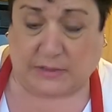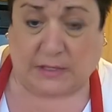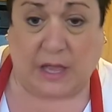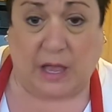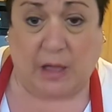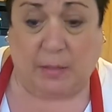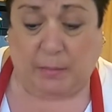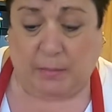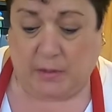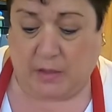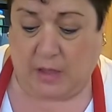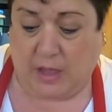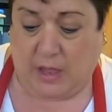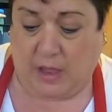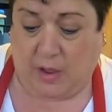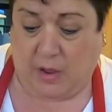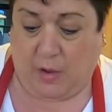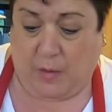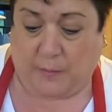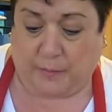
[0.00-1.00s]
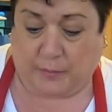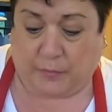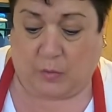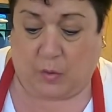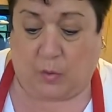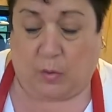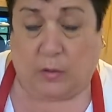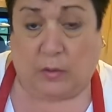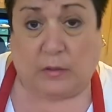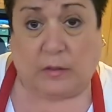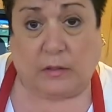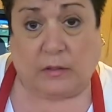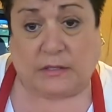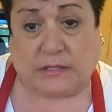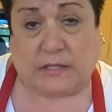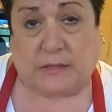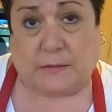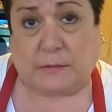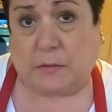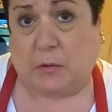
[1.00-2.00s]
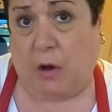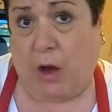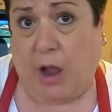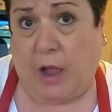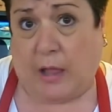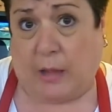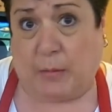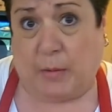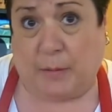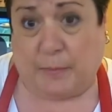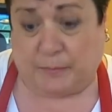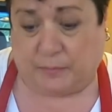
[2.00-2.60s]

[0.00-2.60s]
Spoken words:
up or subscribe.